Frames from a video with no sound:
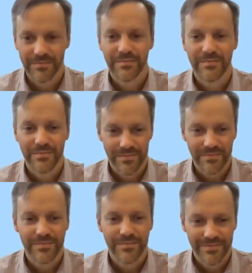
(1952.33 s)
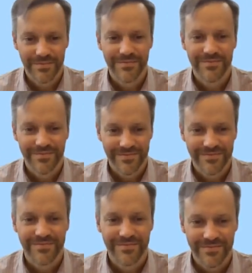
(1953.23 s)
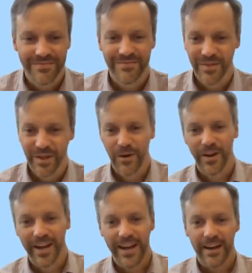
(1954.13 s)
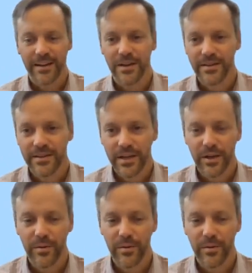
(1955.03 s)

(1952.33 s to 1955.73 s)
in Nigeria. Okay, I think